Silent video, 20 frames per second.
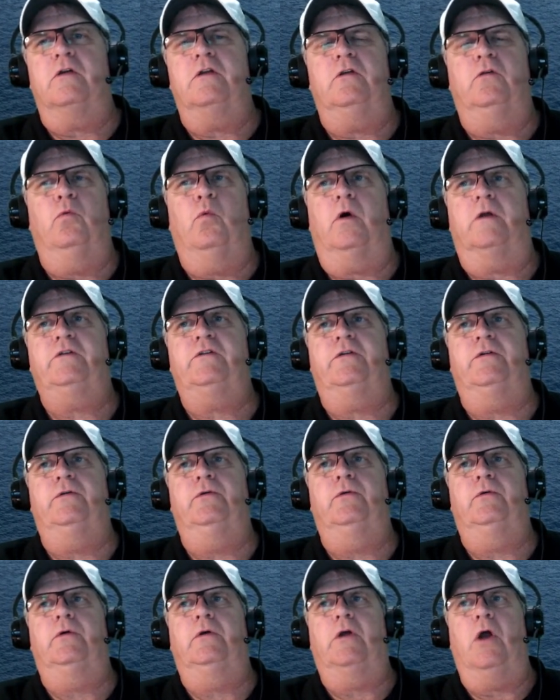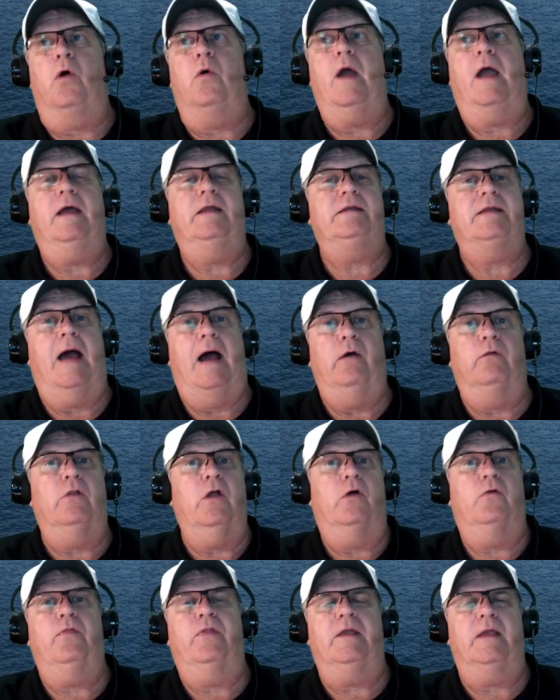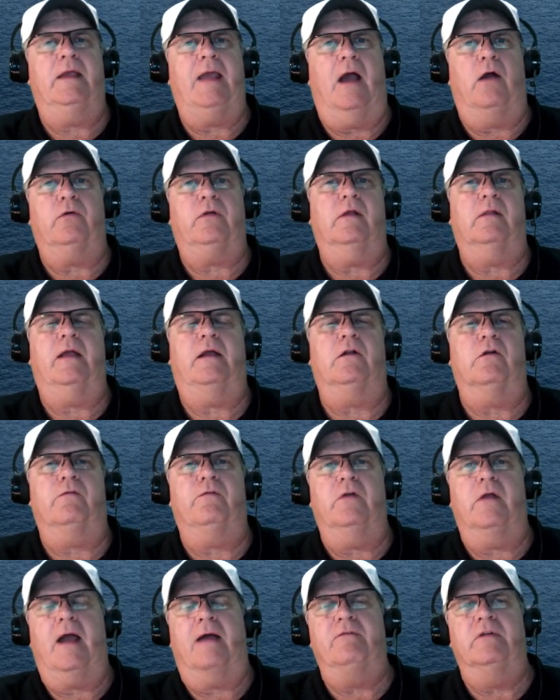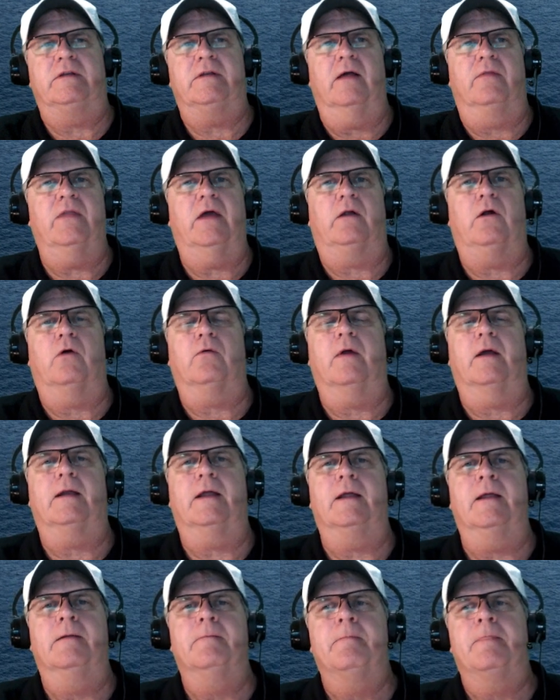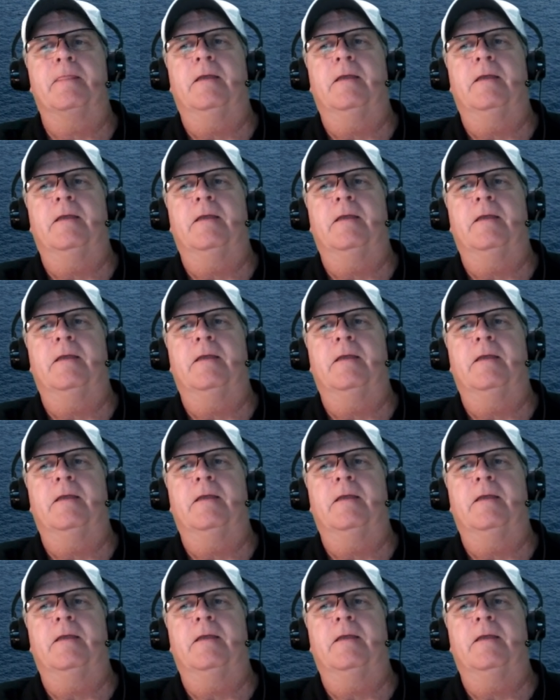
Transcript: you'd want to go ahead, download the calculator if you haven't done that already,